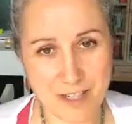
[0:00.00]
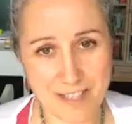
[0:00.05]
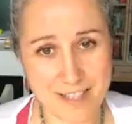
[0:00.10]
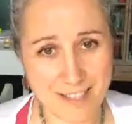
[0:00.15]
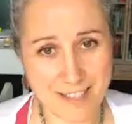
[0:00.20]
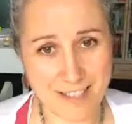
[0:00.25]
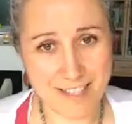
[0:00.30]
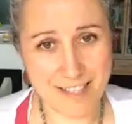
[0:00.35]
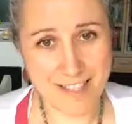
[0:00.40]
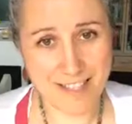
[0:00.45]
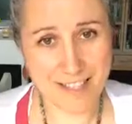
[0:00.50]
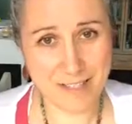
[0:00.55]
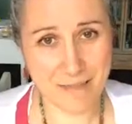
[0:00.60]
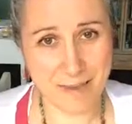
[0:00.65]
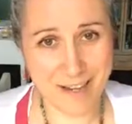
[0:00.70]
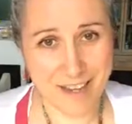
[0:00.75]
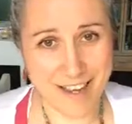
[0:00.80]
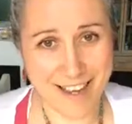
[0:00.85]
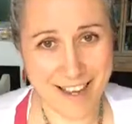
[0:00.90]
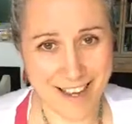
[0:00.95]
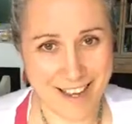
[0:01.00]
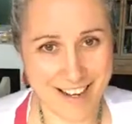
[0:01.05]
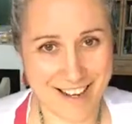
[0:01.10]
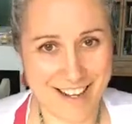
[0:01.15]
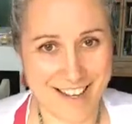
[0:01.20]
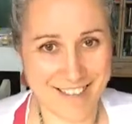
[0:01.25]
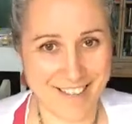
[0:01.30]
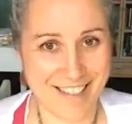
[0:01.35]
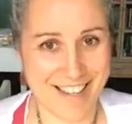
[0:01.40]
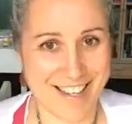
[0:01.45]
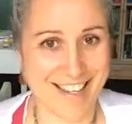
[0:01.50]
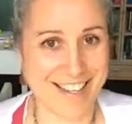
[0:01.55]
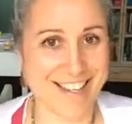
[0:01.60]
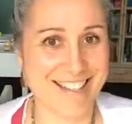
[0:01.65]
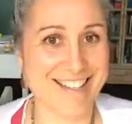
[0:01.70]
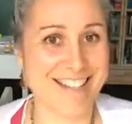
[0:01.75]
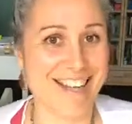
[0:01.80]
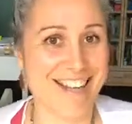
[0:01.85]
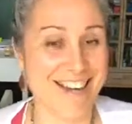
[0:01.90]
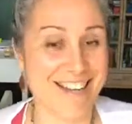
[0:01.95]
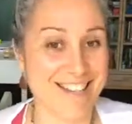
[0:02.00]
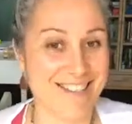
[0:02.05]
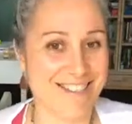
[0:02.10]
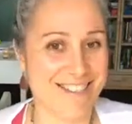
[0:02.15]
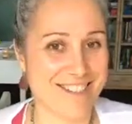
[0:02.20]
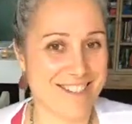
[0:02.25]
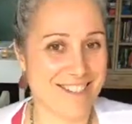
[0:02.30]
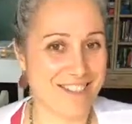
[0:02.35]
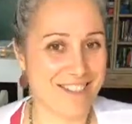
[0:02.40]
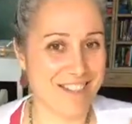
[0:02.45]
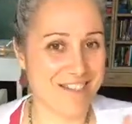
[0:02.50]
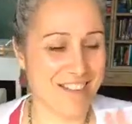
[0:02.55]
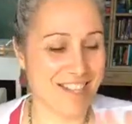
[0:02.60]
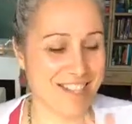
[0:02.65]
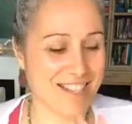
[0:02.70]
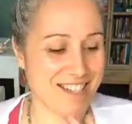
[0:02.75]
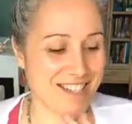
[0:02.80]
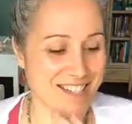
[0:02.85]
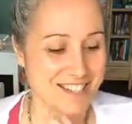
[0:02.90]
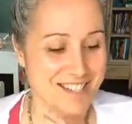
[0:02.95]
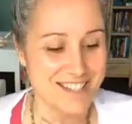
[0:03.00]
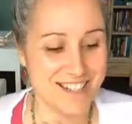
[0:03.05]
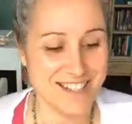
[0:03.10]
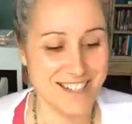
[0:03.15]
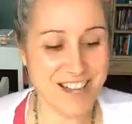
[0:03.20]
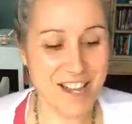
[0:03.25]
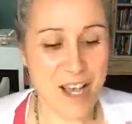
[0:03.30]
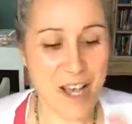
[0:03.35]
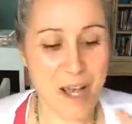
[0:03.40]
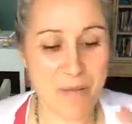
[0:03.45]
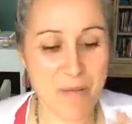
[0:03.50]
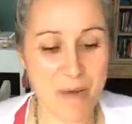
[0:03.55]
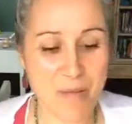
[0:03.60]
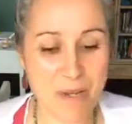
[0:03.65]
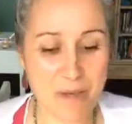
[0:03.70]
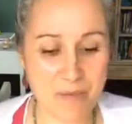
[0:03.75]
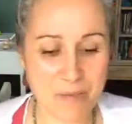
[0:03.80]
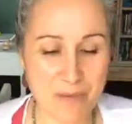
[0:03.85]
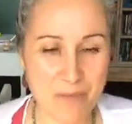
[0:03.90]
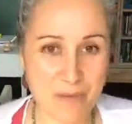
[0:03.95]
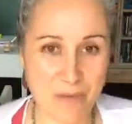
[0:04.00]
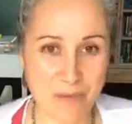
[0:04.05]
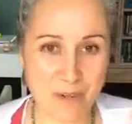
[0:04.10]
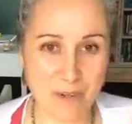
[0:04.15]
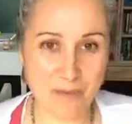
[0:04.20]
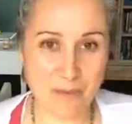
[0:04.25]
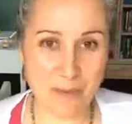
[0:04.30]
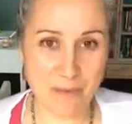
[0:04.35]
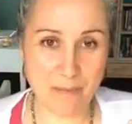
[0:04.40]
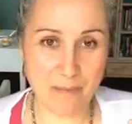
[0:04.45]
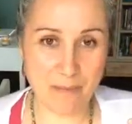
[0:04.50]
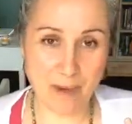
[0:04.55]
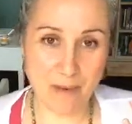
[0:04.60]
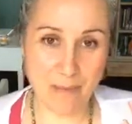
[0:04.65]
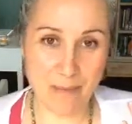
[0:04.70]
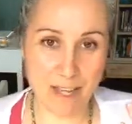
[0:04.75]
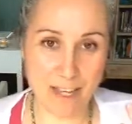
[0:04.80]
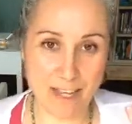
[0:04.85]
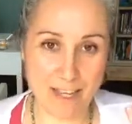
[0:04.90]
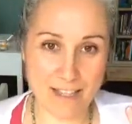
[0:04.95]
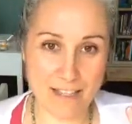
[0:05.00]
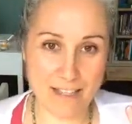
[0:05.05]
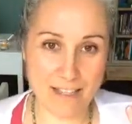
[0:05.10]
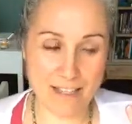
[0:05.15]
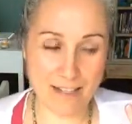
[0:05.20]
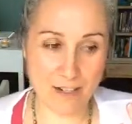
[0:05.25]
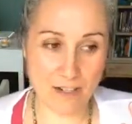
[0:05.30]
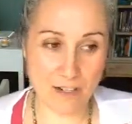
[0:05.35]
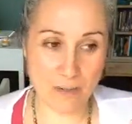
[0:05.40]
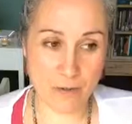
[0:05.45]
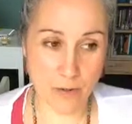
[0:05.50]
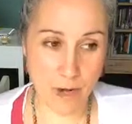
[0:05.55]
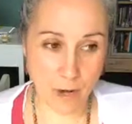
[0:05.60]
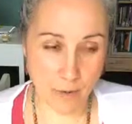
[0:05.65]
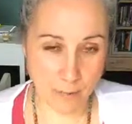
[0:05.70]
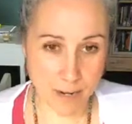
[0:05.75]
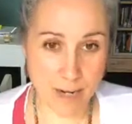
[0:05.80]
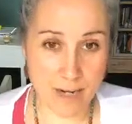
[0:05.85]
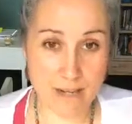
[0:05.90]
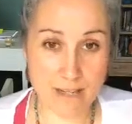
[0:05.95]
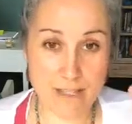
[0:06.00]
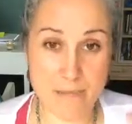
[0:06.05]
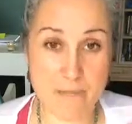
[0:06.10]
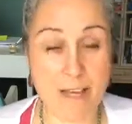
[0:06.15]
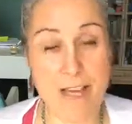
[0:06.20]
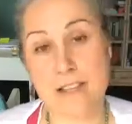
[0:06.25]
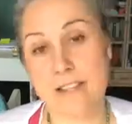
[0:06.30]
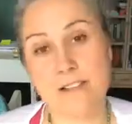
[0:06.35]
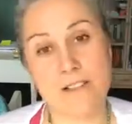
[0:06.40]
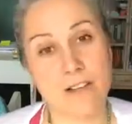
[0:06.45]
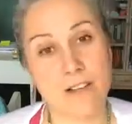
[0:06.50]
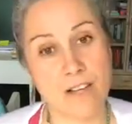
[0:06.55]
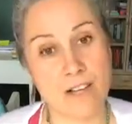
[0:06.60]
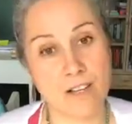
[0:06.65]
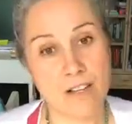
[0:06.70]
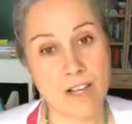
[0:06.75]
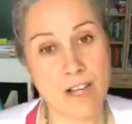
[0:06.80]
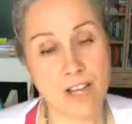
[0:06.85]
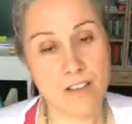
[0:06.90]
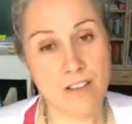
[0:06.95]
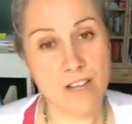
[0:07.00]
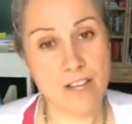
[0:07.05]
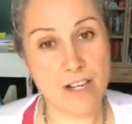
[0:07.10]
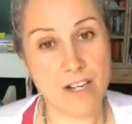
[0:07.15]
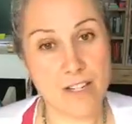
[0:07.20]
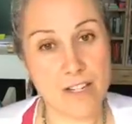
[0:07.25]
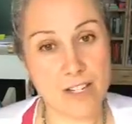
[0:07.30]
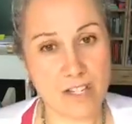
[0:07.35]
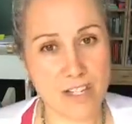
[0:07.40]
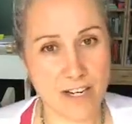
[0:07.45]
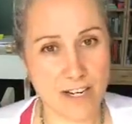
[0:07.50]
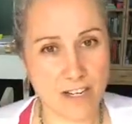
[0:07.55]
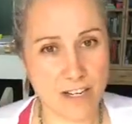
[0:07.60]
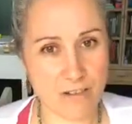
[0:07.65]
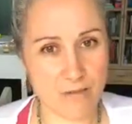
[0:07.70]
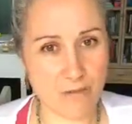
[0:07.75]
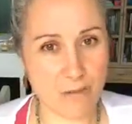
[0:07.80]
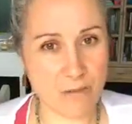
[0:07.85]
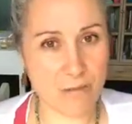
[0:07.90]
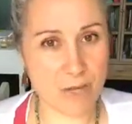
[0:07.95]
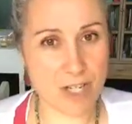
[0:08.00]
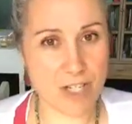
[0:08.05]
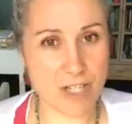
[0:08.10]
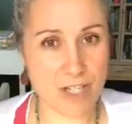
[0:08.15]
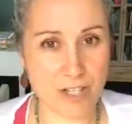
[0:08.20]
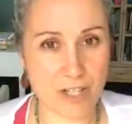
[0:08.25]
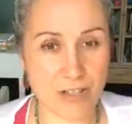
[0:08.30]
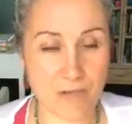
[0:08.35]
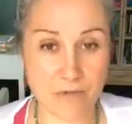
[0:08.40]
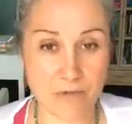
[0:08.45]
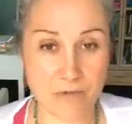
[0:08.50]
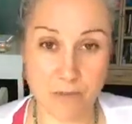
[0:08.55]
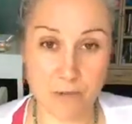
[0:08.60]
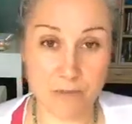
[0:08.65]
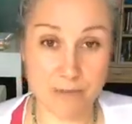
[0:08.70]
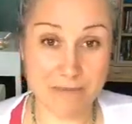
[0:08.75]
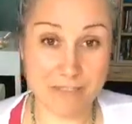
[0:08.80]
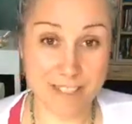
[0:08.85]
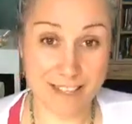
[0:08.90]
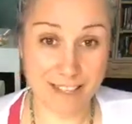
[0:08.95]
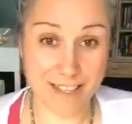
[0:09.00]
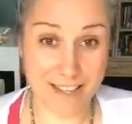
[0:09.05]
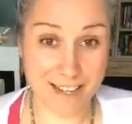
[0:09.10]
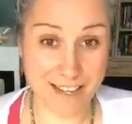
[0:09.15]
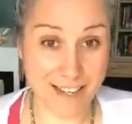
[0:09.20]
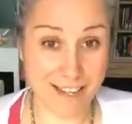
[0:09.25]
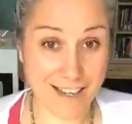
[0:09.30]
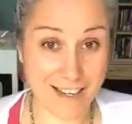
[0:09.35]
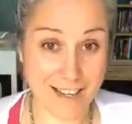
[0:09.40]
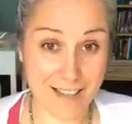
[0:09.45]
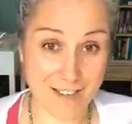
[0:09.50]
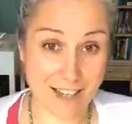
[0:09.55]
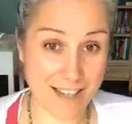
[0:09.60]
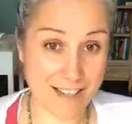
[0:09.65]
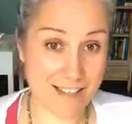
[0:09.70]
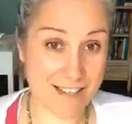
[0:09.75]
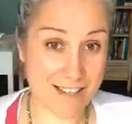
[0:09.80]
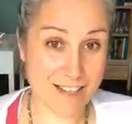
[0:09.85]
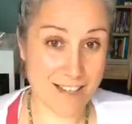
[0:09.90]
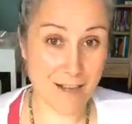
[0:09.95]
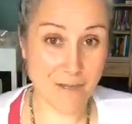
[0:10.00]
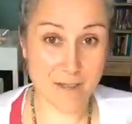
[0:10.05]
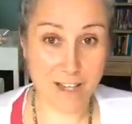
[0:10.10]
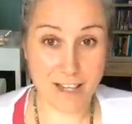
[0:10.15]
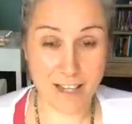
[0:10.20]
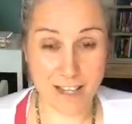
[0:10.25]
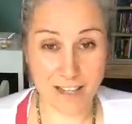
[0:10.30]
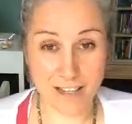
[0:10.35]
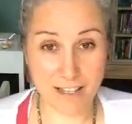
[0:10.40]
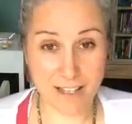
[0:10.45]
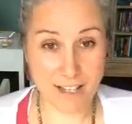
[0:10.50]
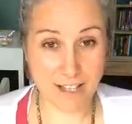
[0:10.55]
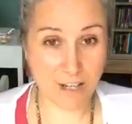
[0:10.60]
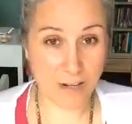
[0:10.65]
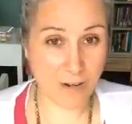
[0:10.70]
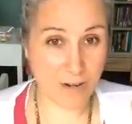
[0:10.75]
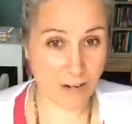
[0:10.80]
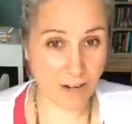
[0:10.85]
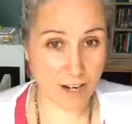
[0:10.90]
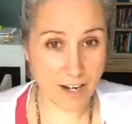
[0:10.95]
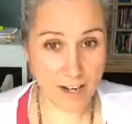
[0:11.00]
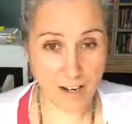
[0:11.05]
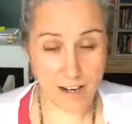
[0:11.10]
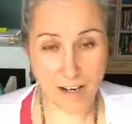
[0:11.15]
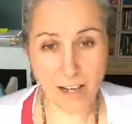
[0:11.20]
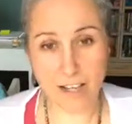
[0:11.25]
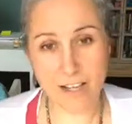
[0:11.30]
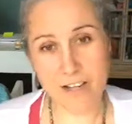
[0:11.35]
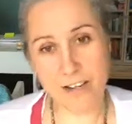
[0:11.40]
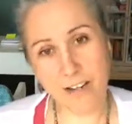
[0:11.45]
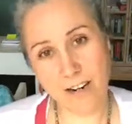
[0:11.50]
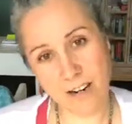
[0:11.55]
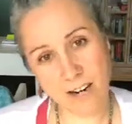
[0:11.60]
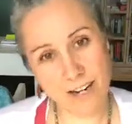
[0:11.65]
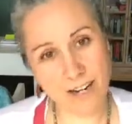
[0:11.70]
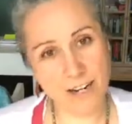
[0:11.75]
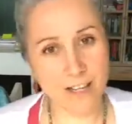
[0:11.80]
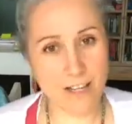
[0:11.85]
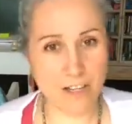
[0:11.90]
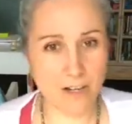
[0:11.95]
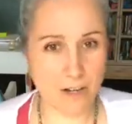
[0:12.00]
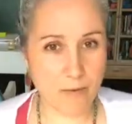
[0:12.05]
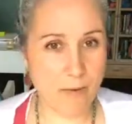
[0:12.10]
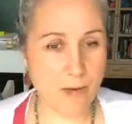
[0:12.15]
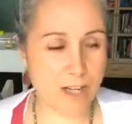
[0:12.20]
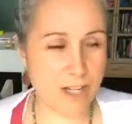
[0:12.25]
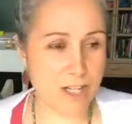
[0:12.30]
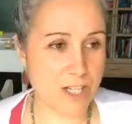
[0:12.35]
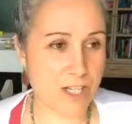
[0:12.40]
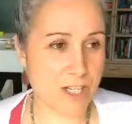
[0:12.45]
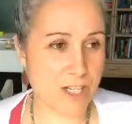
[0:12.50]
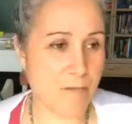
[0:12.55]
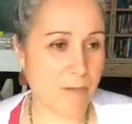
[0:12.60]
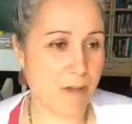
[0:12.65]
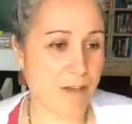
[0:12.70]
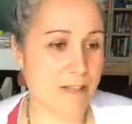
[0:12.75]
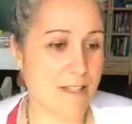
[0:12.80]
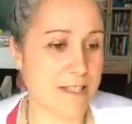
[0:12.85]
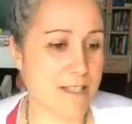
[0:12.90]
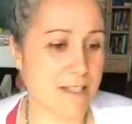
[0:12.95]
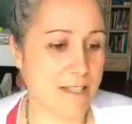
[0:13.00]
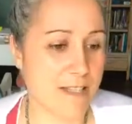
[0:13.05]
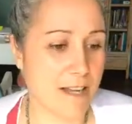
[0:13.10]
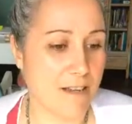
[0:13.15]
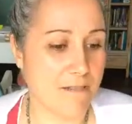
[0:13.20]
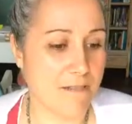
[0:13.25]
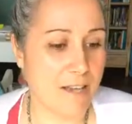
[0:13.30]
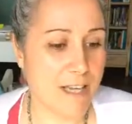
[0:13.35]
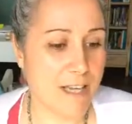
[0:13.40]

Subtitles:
scientist by any means, any stretch of the imagination. But when we're born, our parents pass on their genetic information in the form of DNA, right? That's how we get our hair color, eye color, body shape, all that stuff.